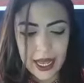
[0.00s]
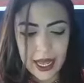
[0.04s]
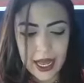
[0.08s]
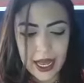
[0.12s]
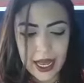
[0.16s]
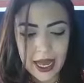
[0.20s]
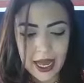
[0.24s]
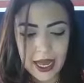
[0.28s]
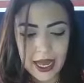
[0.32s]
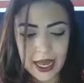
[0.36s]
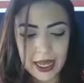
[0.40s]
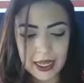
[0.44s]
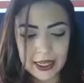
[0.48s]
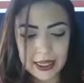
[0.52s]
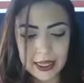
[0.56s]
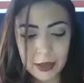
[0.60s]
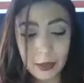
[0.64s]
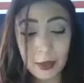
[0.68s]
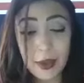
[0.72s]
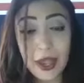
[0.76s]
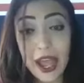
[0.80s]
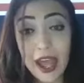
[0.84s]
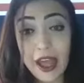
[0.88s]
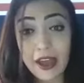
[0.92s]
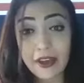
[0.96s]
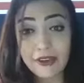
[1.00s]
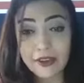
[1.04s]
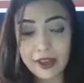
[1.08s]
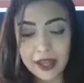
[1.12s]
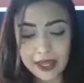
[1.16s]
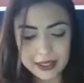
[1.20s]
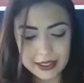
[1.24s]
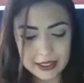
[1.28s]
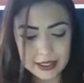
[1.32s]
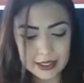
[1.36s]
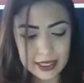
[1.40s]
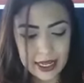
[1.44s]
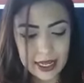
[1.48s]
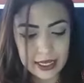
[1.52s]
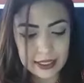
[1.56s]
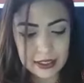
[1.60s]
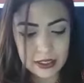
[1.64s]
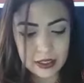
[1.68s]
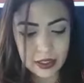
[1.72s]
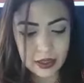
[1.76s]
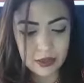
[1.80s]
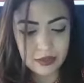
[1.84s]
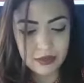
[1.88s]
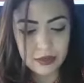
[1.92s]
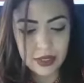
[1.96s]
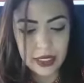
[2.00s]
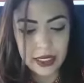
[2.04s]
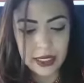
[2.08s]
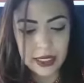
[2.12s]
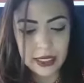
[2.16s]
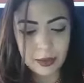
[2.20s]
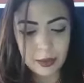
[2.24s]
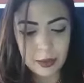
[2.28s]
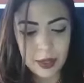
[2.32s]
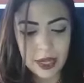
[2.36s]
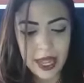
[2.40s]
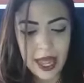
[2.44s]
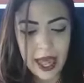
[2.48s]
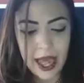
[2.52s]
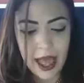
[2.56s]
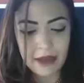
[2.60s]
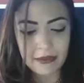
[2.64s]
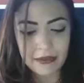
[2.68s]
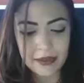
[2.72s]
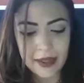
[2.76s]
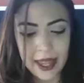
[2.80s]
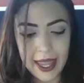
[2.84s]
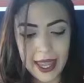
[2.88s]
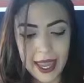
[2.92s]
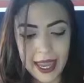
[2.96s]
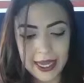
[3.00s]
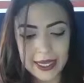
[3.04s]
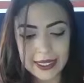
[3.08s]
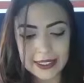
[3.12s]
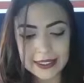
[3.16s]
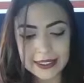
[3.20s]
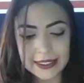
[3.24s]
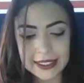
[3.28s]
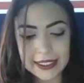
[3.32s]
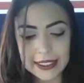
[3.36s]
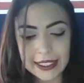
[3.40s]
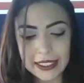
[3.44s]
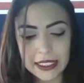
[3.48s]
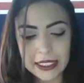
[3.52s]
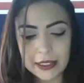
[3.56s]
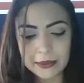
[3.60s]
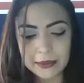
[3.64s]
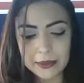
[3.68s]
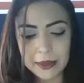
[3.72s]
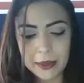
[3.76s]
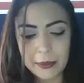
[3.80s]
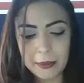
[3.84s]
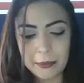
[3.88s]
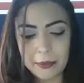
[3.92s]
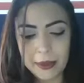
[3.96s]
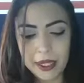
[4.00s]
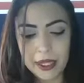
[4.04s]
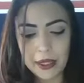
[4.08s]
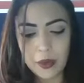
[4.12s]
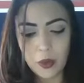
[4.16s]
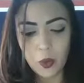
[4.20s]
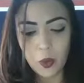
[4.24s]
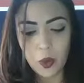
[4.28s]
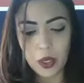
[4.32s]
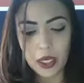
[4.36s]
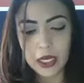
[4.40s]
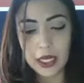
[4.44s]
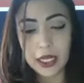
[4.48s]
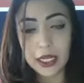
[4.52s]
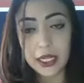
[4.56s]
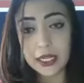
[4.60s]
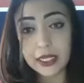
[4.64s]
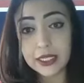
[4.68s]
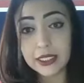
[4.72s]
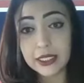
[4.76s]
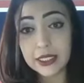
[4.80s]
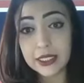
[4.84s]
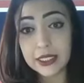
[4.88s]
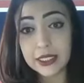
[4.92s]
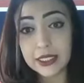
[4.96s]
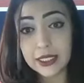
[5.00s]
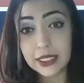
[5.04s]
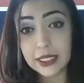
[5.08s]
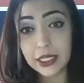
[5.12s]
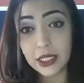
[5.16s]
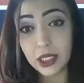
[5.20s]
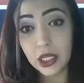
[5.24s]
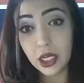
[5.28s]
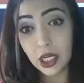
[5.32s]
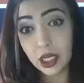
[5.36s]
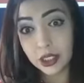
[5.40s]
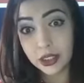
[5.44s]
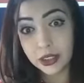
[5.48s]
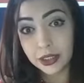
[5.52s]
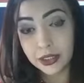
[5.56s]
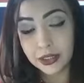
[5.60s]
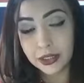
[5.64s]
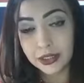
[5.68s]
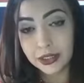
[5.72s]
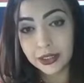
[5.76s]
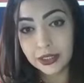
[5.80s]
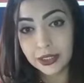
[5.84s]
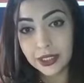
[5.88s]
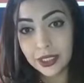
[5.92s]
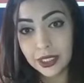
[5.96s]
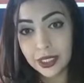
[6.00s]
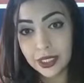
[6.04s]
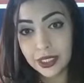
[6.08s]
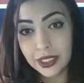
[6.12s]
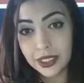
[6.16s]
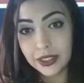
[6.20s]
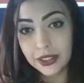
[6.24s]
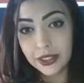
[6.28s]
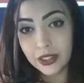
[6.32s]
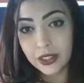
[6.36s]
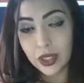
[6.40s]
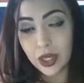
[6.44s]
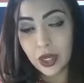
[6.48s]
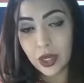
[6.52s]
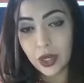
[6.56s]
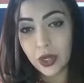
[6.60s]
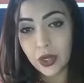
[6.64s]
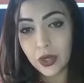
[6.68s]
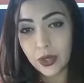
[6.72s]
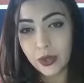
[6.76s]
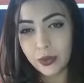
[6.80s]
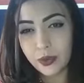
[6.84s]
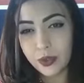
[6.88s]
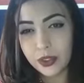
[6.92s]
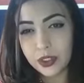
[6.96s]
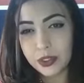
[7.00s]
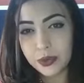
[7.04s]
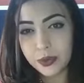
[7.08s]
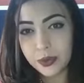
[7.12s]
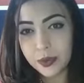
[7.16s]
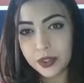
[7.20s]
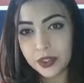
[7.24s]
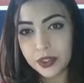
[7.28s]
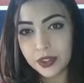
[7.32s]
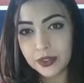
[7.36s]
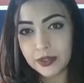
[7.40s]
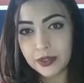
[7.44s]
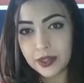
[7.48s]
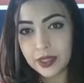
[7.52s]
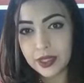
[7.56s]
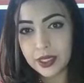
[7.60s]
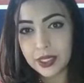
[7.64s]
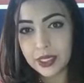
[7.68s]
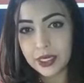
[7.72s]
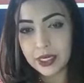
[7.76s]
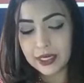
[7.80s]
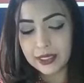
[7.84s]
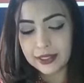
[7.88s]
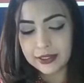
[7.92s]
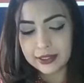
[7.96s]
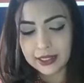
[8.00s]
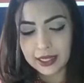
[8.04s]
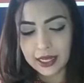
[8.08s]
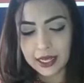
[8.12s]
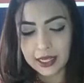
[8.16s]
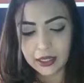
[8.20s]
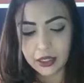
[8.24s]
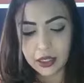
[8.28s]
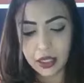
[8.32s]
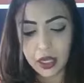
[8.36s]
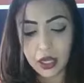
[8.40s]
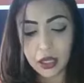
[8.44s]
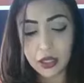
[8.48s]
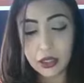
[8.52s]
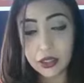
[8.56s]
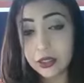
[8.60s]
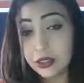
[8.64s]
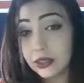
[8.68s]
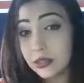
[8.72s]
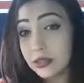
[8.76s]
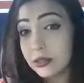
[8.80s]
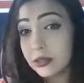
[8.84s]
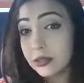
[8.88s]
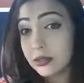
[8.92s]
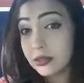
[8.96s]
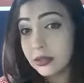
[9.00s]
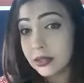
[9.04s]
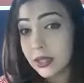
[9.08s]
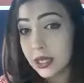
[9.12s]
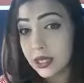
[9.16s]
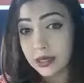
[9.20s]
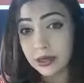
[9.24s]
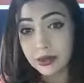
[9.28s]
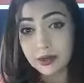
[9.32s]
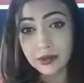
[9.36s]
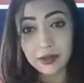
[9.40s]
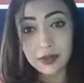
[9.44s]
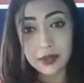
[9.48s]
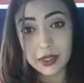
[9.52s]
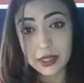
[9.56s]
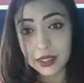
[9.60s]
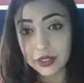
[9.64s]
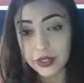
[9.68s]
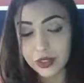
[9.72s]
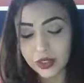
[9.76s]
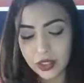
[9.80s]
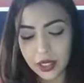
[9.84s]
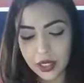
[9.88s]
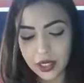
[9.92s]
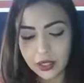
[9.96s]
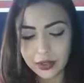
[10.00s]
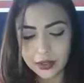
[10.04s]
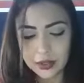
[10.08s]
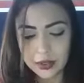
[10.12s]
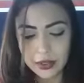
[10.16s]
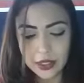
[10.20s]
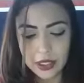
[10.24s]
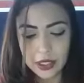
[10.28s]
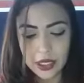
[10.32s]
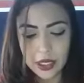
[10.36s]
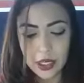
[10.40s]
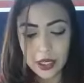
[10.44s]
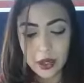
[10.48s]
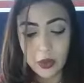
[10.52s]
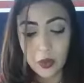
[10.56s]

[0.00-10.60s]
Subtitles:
And then we have exercise 3. We have A, team, B, winning, and C, goal. So which one do you think it is? Like goal? I don't think so.